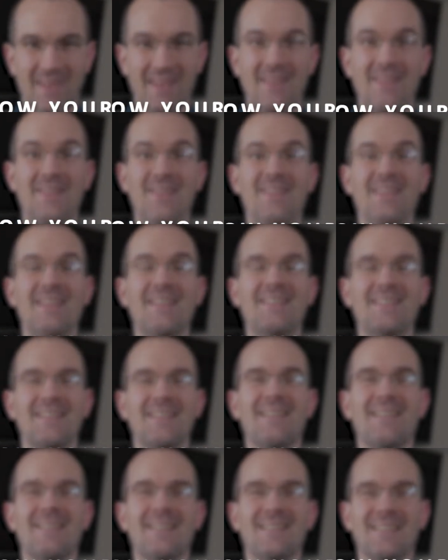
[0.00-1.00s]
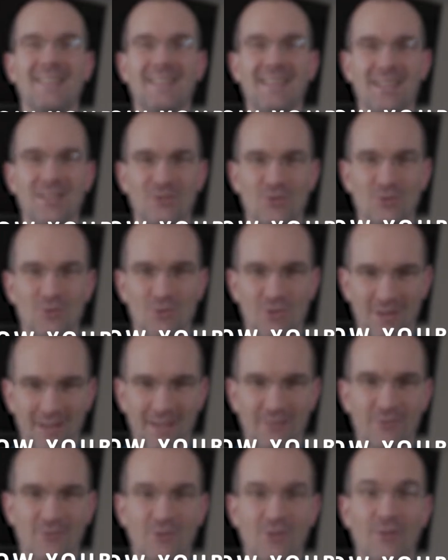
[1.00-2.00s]
This is key to
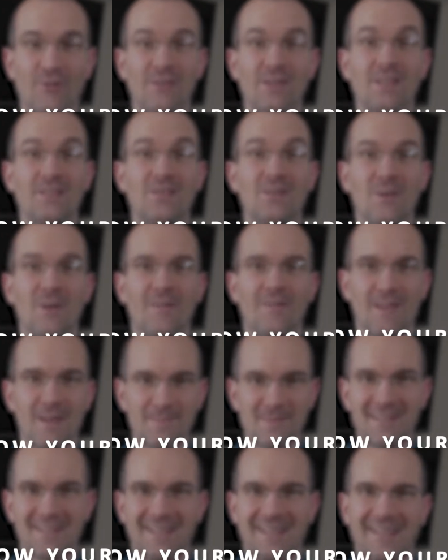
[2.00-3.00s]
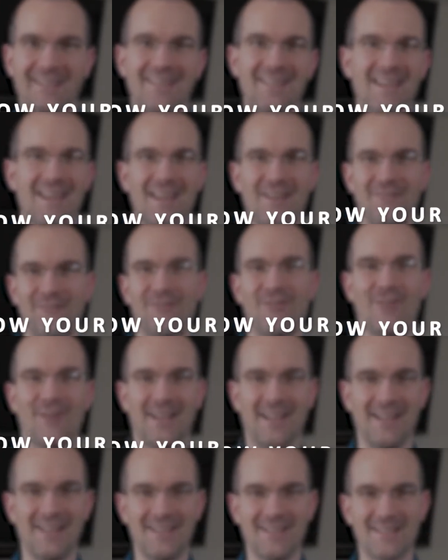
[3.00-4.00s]
drive traffic to your website and
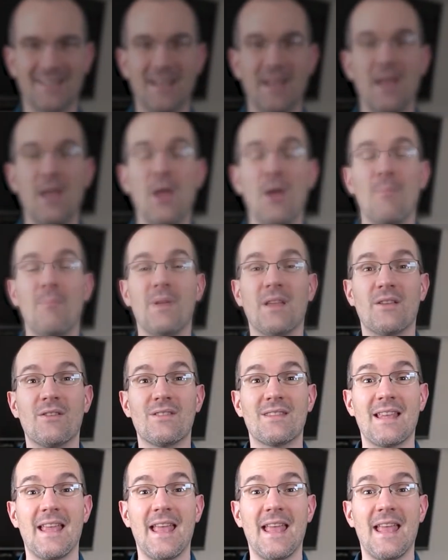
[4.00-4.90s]
funnels because